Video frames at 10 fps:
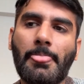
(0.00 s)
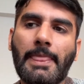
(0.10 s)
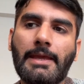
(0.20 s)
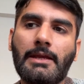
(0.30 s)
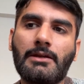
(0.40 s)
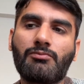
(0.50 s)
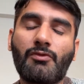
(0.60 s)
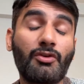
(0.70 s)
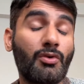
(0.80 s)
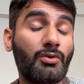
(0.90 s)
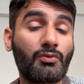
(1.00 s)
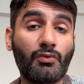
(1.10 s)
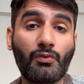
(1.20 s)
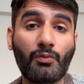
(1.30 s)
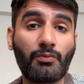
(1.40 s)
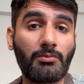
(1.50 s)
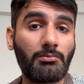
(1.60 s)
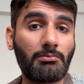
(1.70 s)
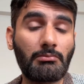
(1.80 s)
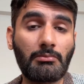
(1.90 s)
And moving on to
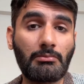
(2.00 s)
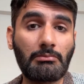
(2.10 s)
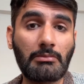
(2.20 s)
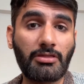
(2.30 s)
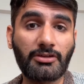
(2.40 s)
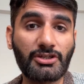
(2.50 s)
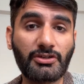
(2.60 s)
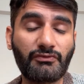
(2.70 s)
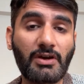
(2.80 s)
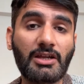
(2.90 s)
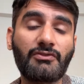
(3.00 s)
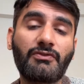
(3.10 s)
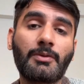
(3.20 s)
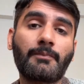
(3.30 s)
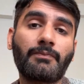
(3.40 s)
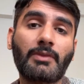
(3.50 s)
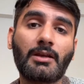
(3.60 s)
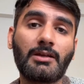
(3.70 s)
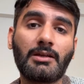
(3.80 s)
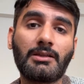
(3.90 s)
station 5,
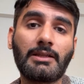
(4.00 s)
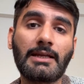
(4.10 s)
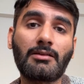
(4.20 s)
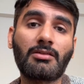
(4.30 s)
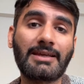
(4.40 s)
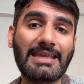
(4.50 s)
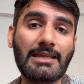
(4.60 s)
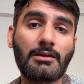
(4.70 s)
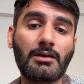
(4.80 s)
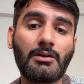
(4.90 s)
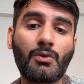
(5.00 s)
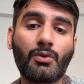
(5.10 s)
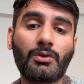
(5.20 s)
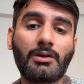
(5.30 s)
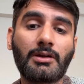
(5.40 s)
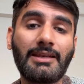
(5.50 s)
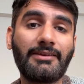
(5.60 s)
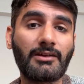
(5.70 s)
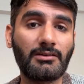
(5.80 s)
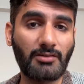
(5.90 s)
that is again long
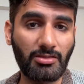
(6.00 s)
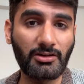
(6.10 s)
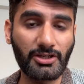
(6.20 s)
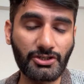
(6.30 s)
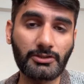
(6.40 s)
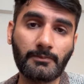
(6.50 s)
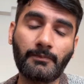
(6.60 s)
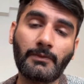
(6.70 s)
clinical consultation.